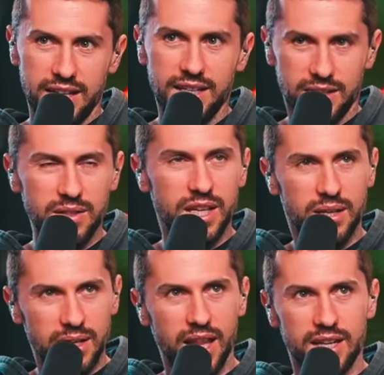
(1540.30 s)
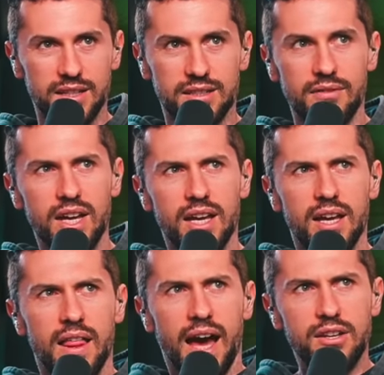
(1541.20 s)
in a lot of this stuff.
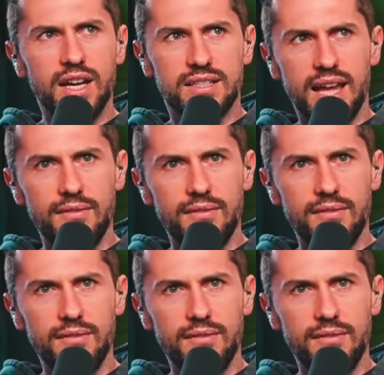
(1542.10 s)
How do you guys